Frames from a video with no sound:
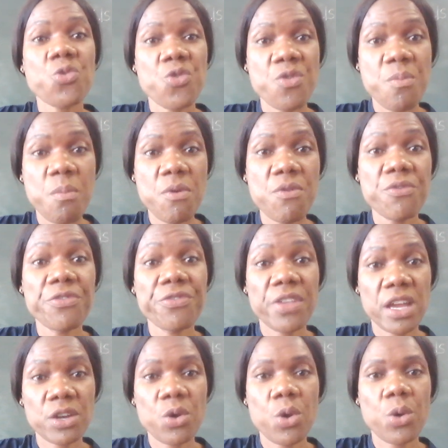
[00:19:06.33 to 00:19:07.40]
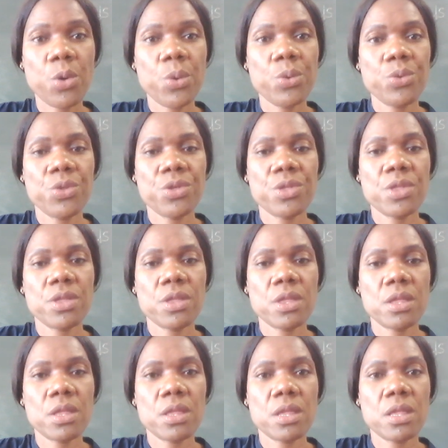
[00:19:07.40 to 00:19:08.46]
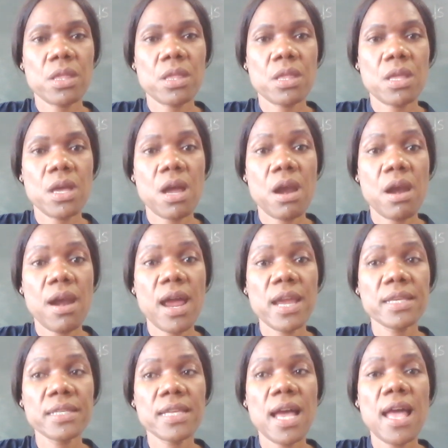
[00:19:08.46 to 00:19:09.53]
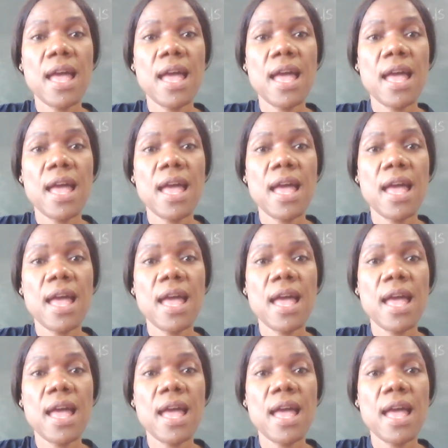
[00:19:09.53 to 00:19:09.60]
remove that growth. Alright?